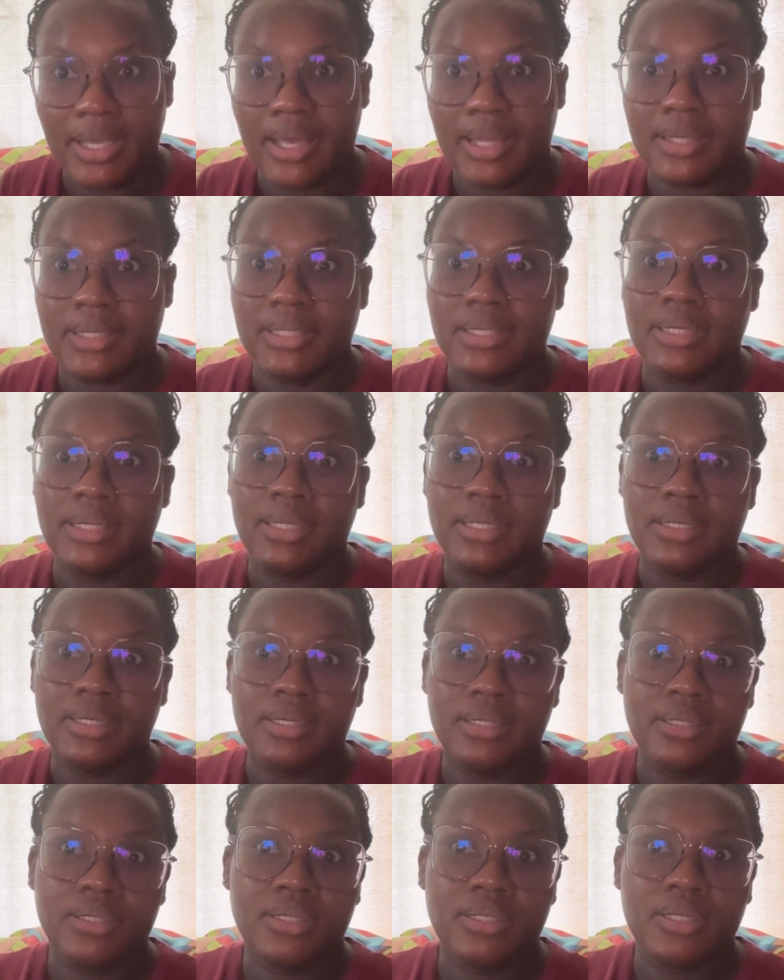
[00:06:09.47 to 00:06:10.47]
and
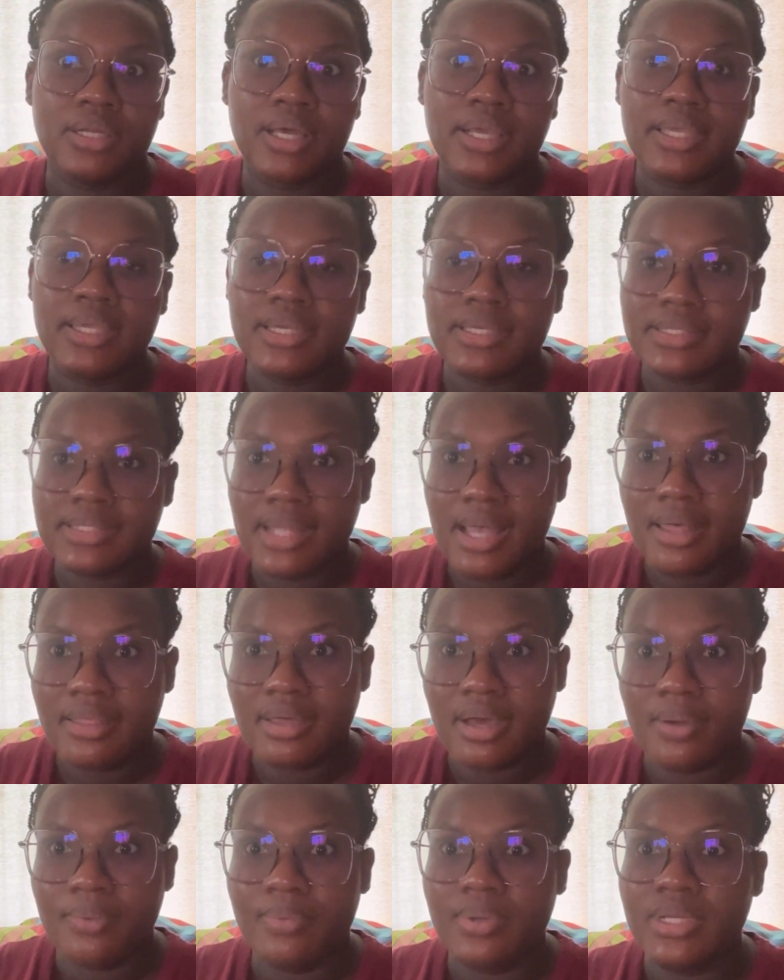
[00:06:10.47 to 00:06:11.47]
in a case like
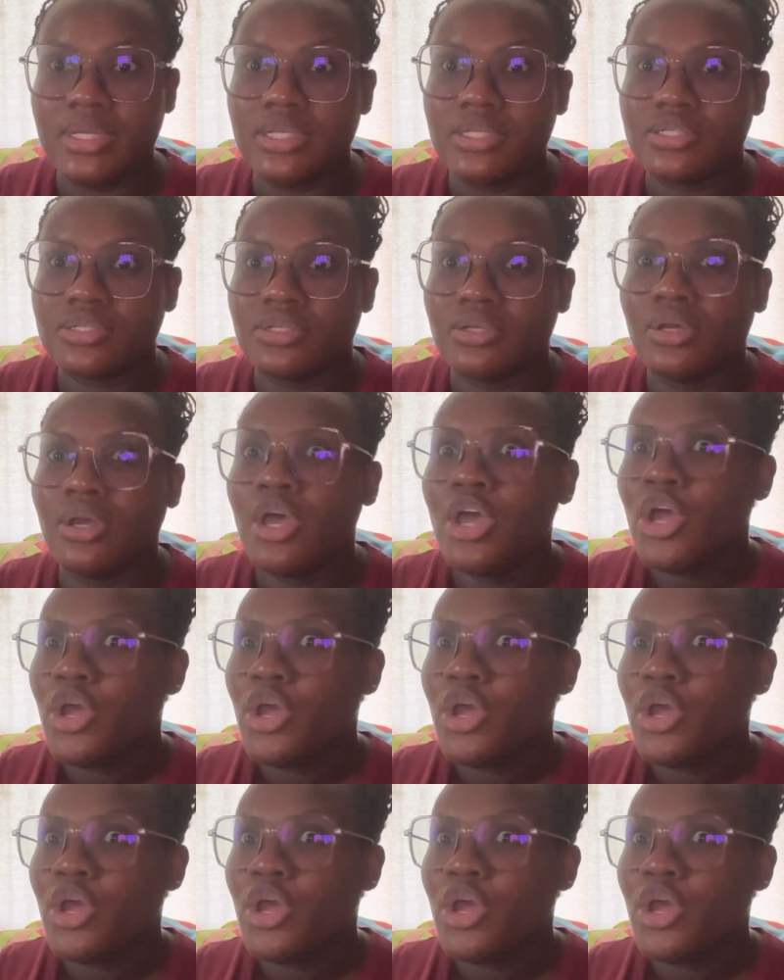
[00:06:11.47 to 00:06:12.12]
that, we need to